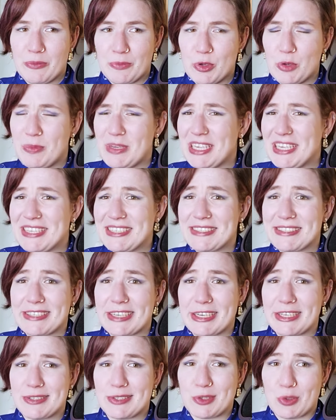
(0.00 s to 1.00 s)
Ruby is
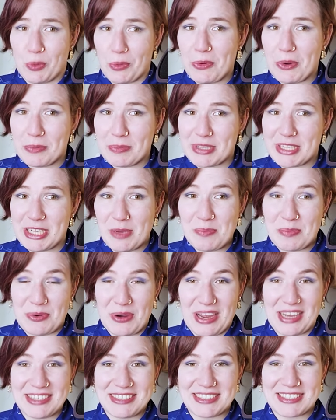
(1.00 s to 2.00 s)
adorably
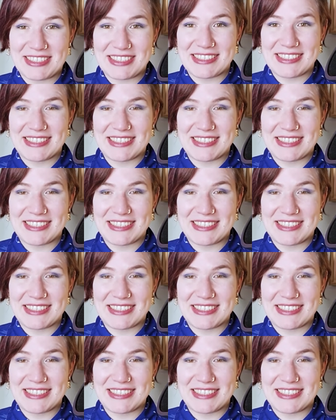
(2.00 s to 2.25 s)
impressed.